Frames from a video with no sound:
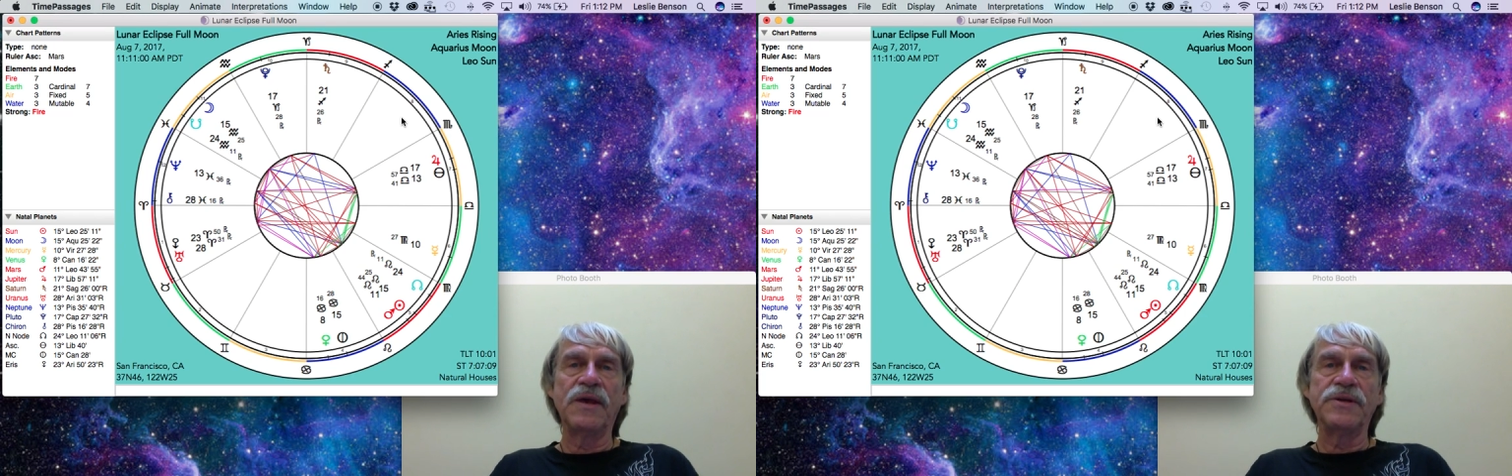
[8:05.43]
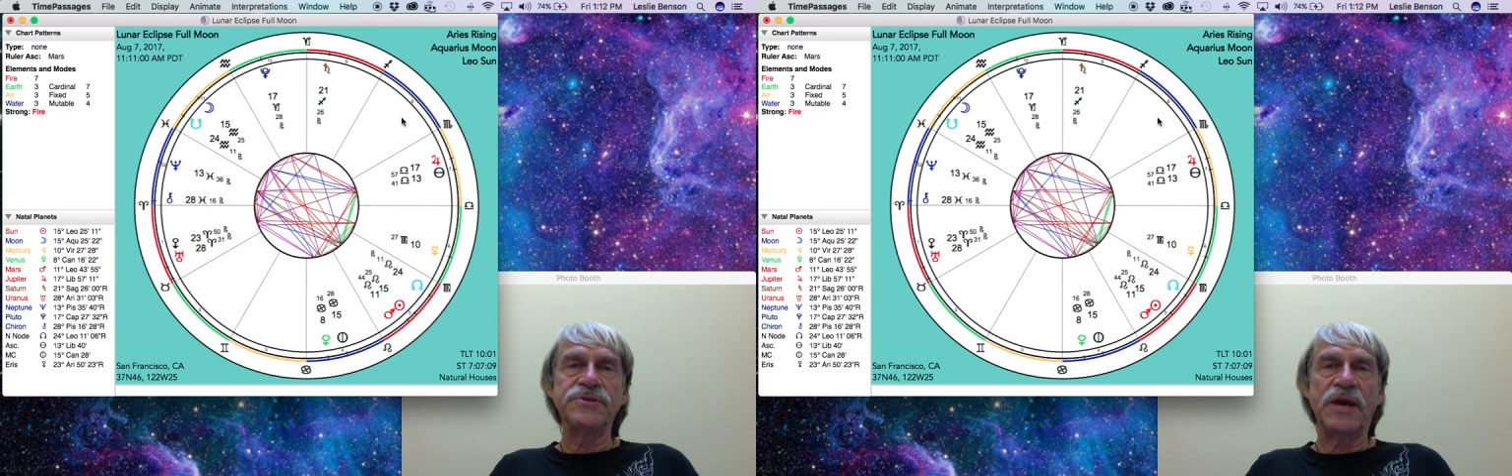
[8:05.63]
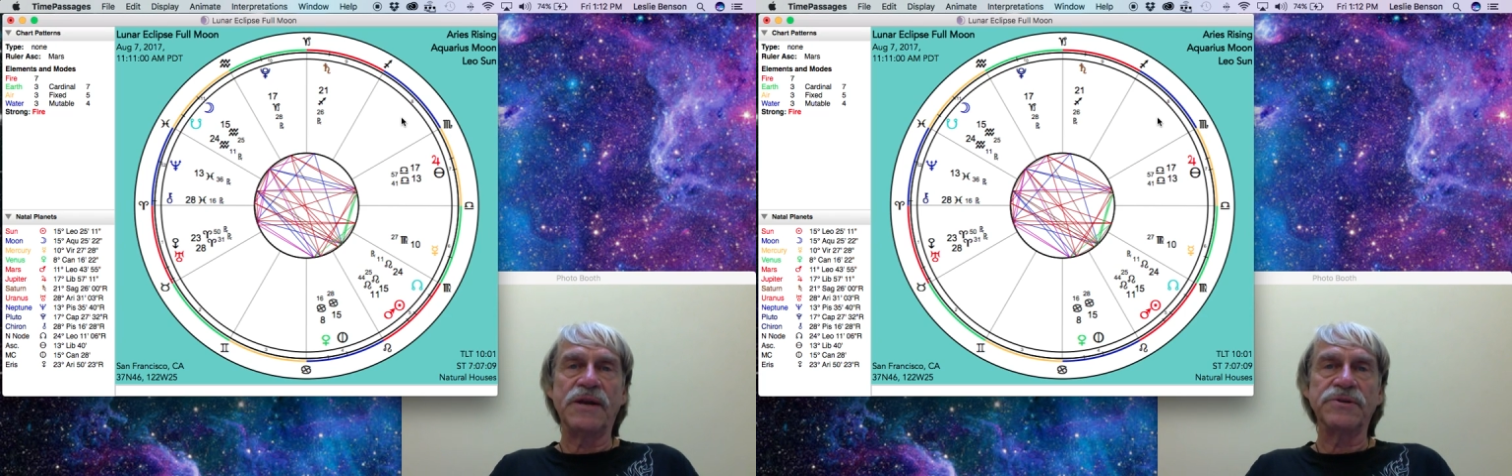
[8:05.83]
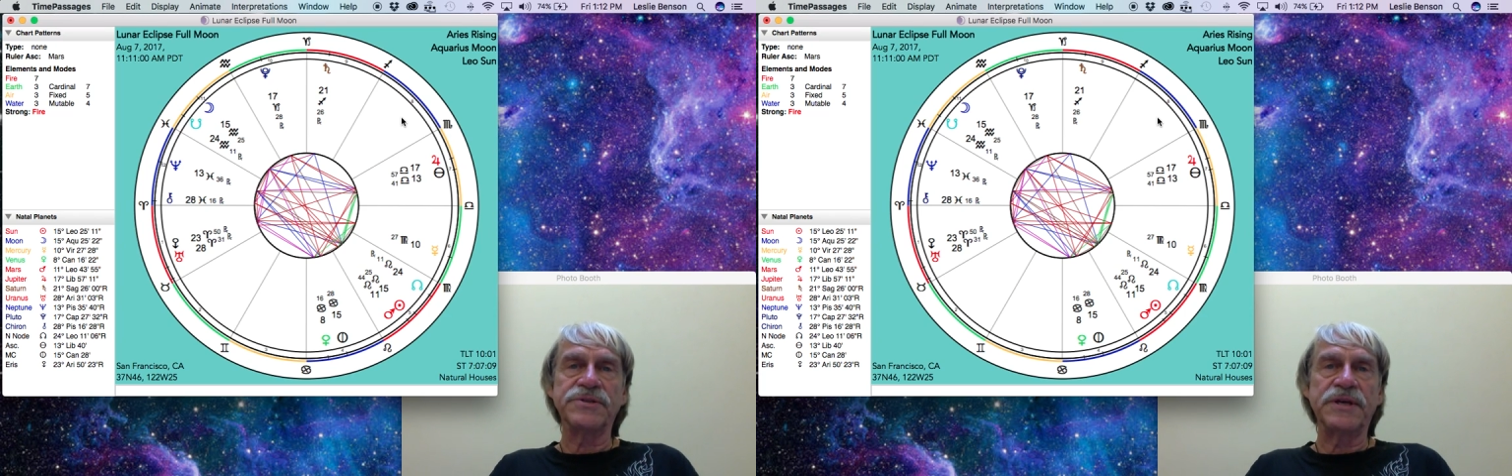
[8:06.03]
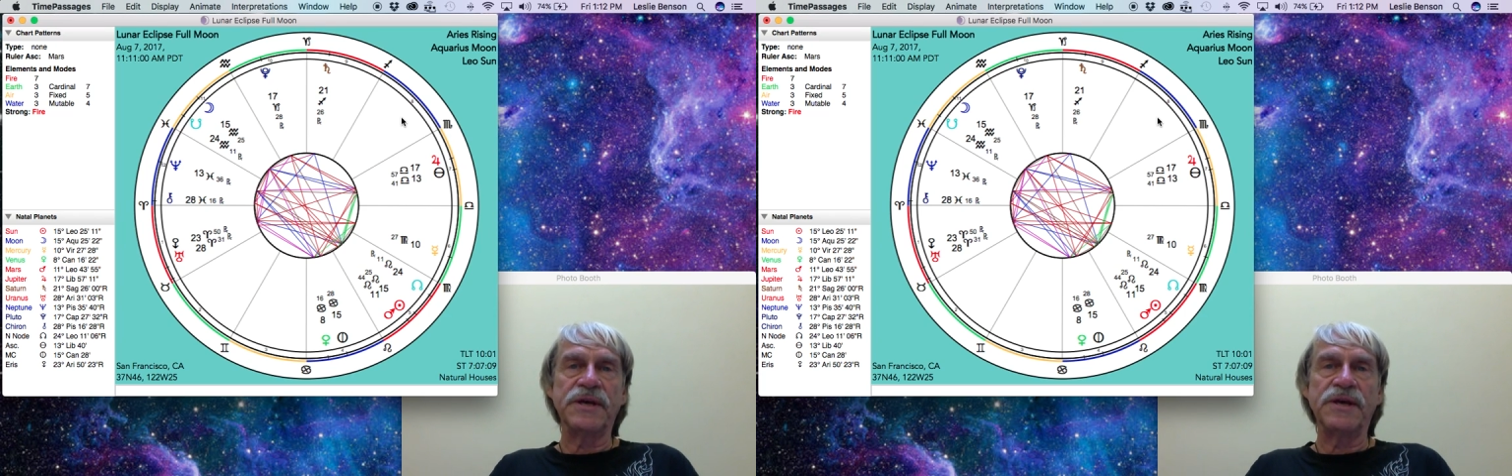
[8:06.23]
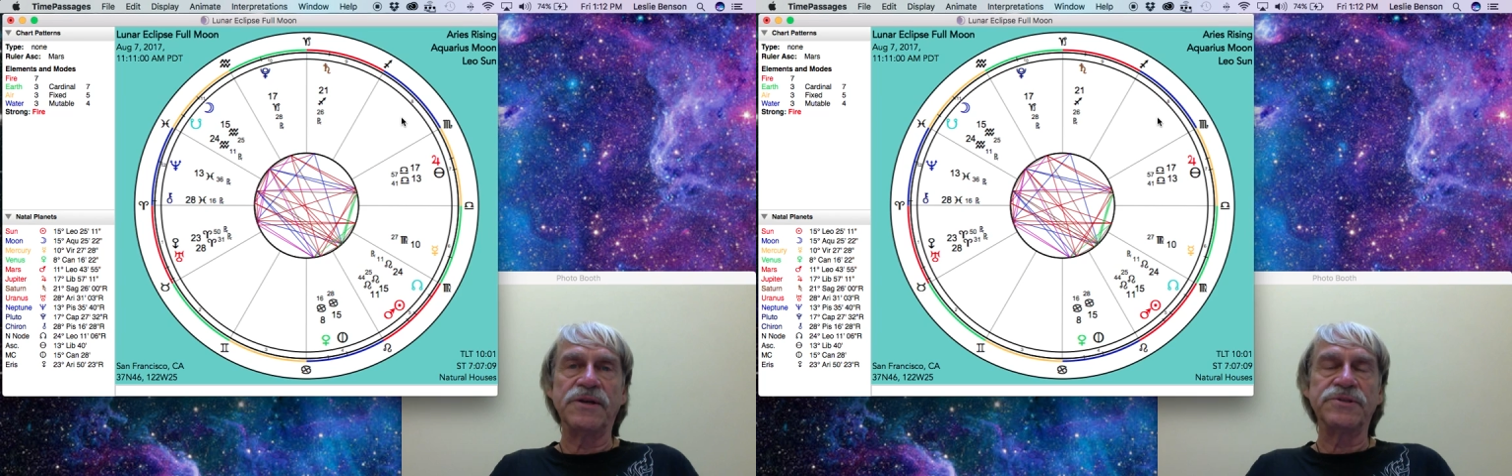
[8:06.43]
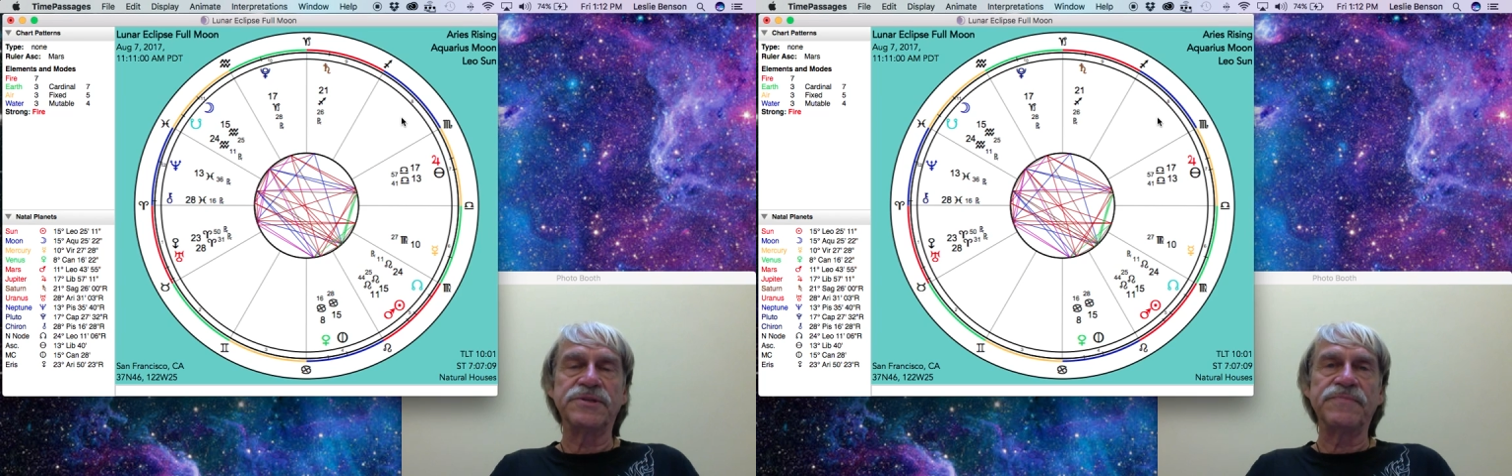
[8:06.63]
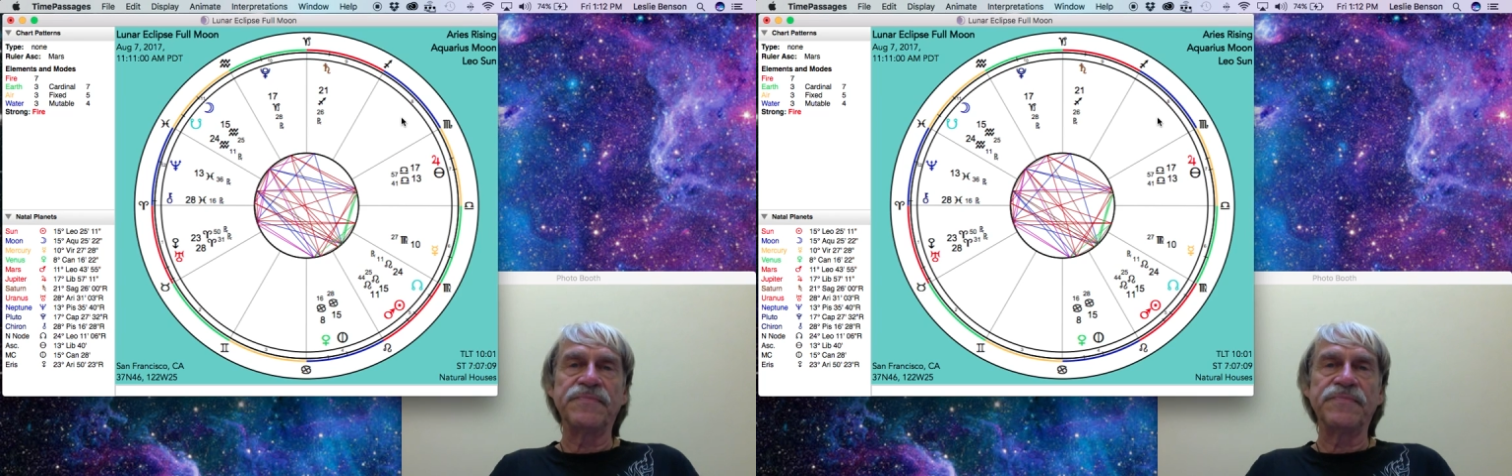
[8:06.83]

channeled sage,